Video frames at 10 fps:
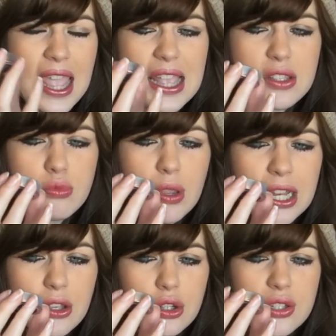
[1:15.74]
it's
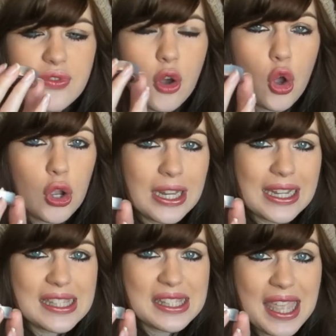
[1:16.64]
really good for
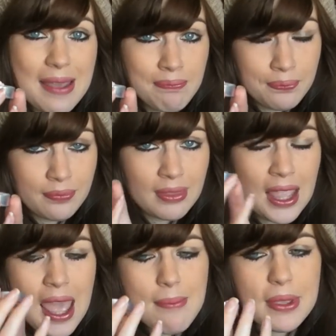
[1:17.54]
oily skin,
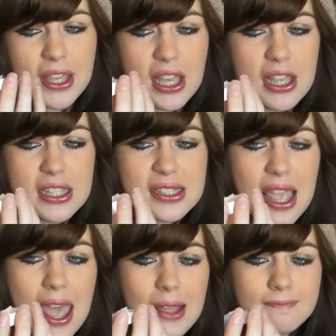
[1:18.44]
because
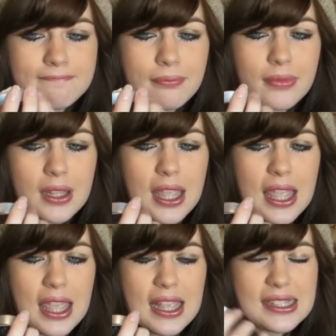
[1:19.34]

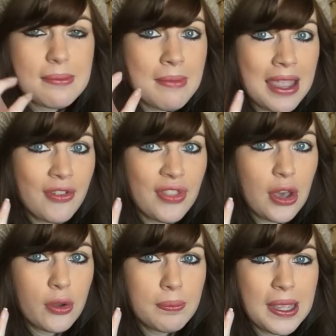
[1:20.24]
it's a myth
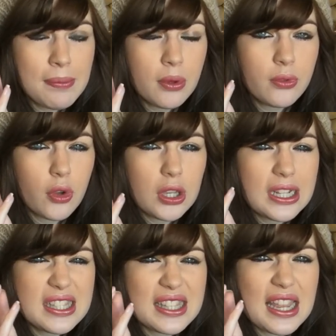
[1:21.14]
that people with
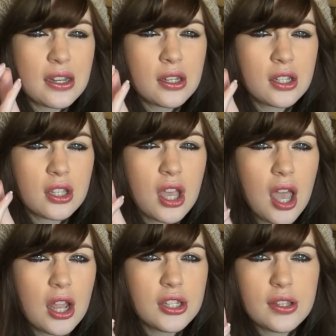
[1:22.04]
oily skin
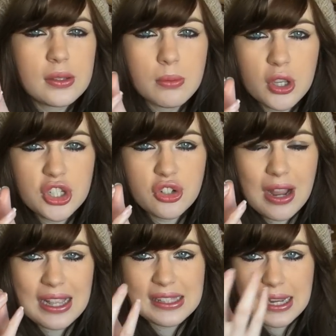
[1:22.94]
can't use
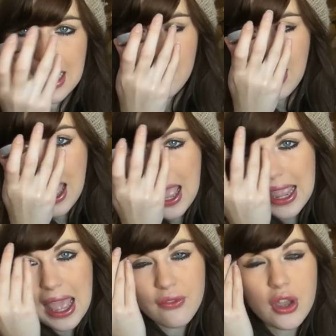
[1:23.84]
moisturiser. Now,
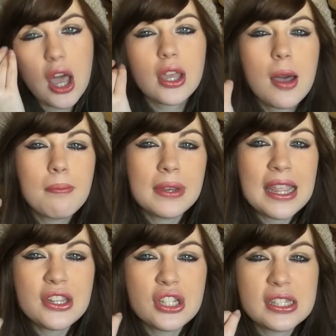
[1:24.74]
I have got a
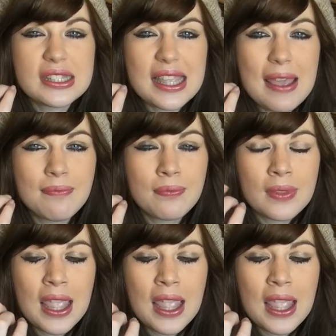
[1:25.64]
combination skin,